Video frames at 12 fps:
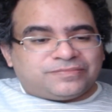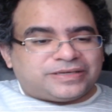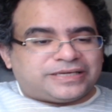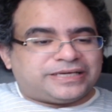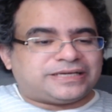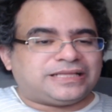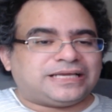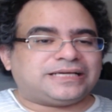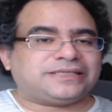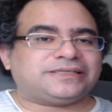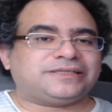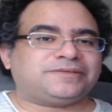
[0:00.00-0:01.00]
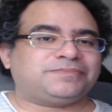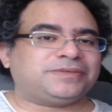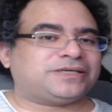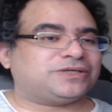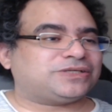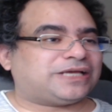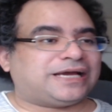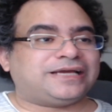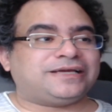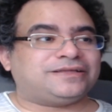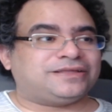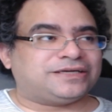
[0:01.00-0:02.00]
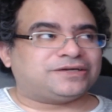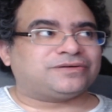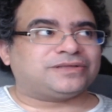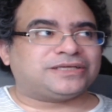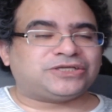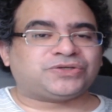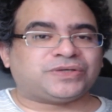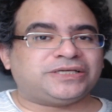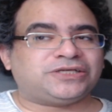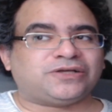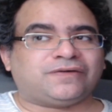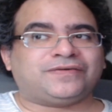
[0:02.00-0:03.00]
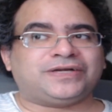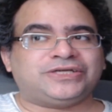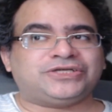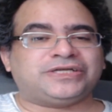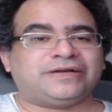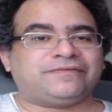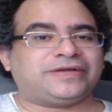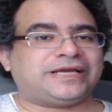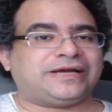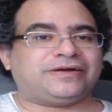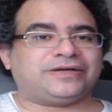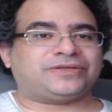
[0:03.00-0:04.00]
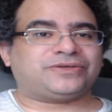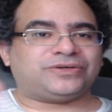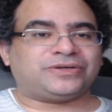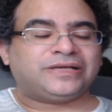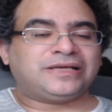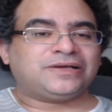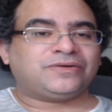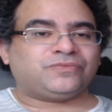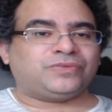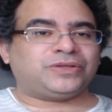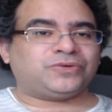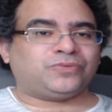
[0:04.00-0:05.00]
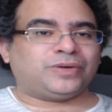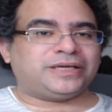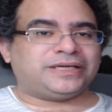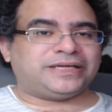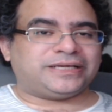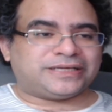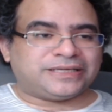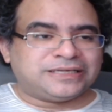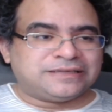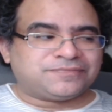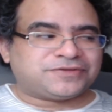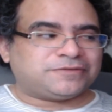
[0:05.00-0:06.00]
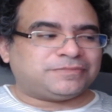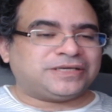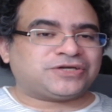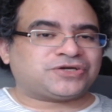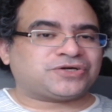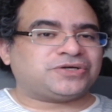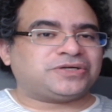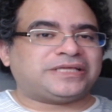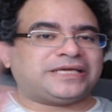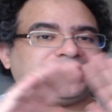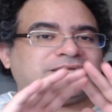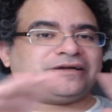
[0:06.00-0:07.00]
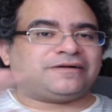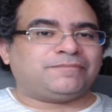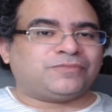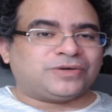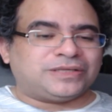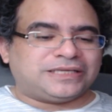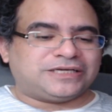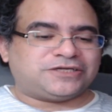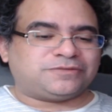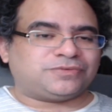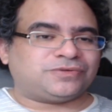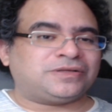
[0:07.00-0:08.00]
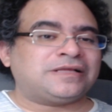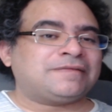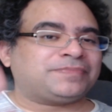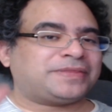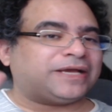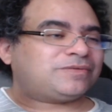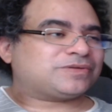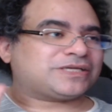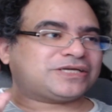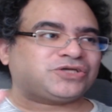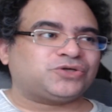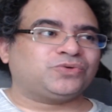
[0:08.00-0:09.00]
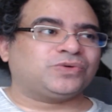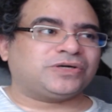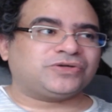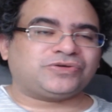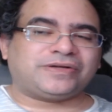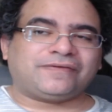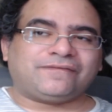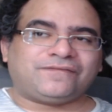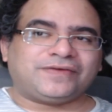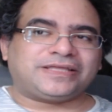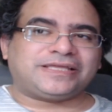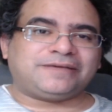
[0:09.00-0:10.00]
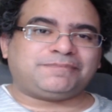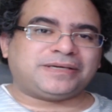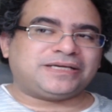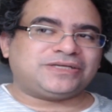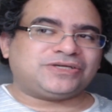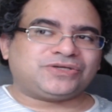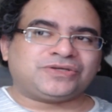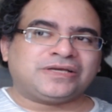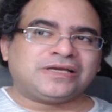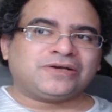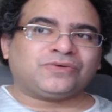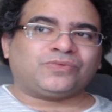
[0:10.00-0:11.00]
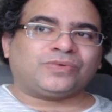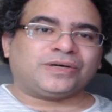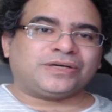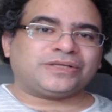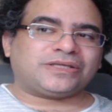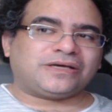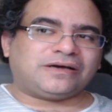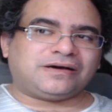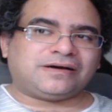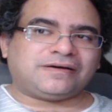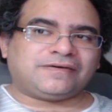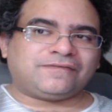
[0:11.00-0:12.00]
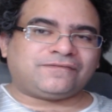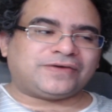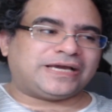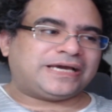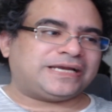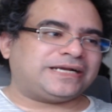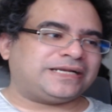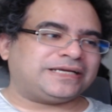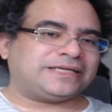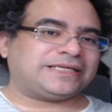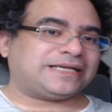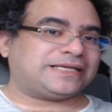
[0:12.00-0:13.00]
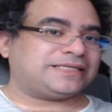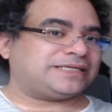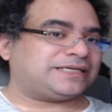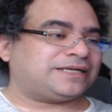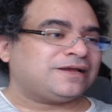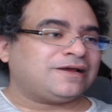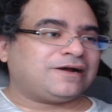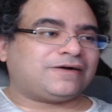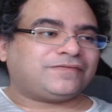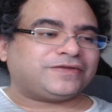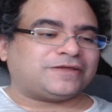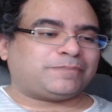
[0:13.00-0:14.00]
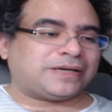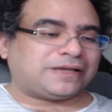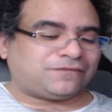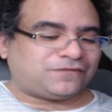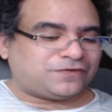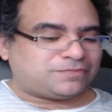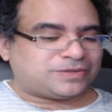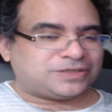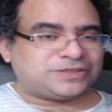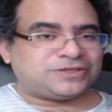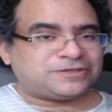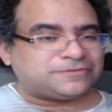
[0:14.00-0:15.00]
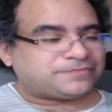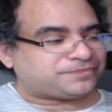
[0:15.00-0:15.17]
get glasses, because I literally traced over each and every character with white ink to make sure that they're more legible. That was like 250 pages worth of editing that I did over the past few months.